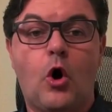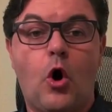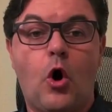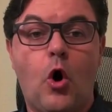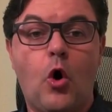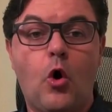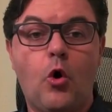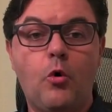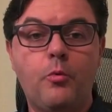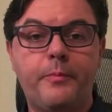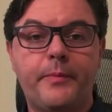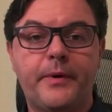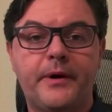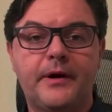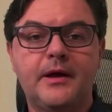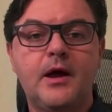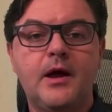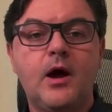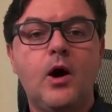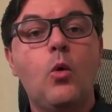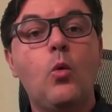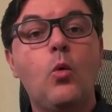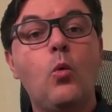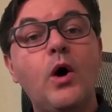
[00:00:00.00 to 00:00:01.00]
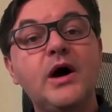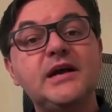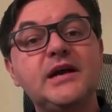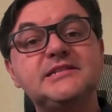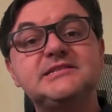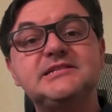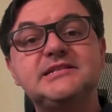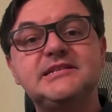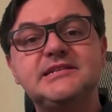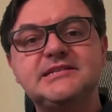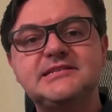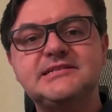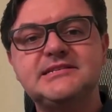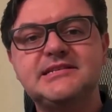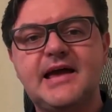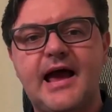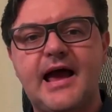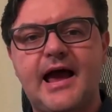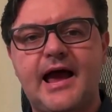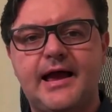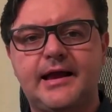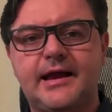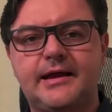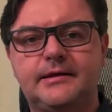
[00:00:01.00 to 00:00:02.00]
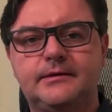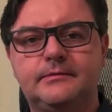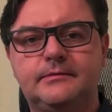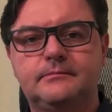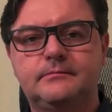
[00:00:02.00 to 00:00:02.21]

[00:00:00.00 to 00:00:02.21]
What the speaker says: open. Once inside,